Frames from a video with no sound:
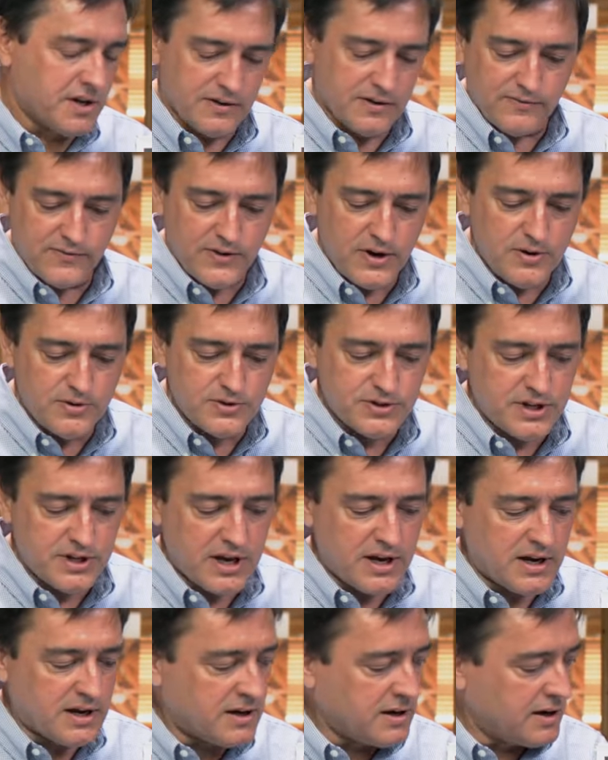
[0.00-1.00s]

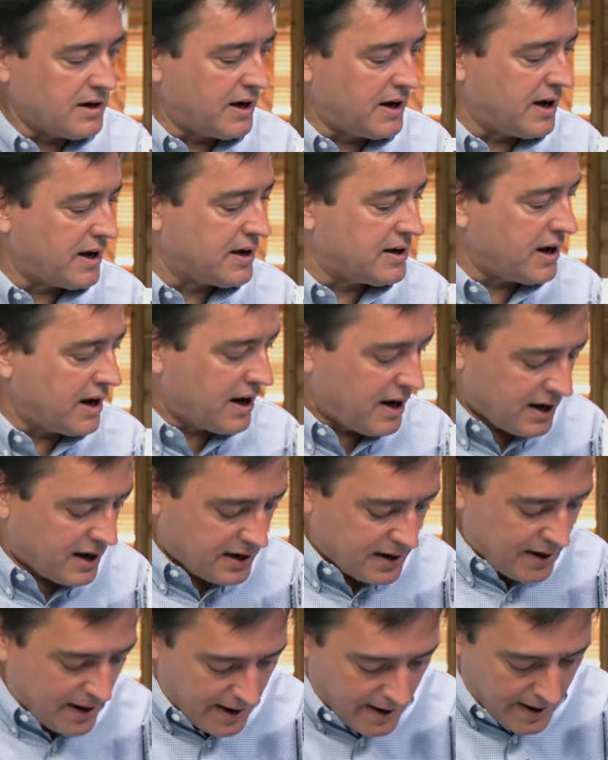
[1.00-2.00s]
confusing and,
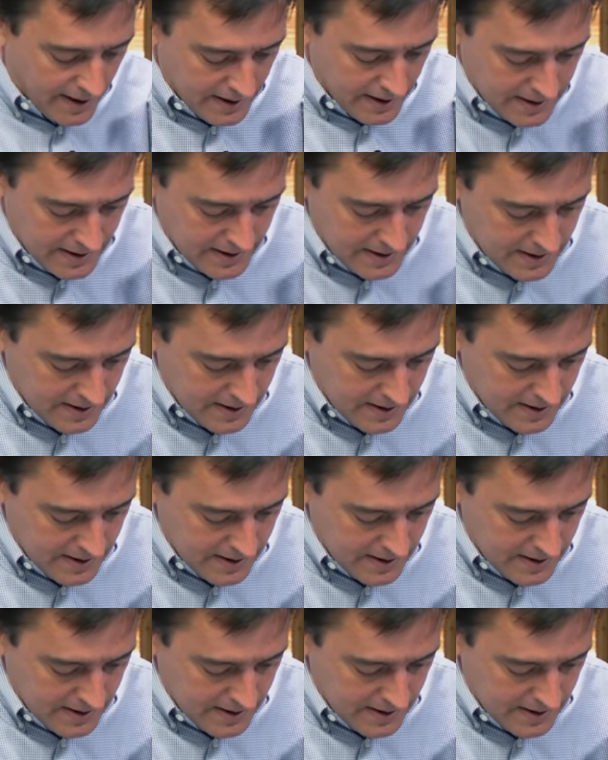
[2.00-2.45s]
and uh,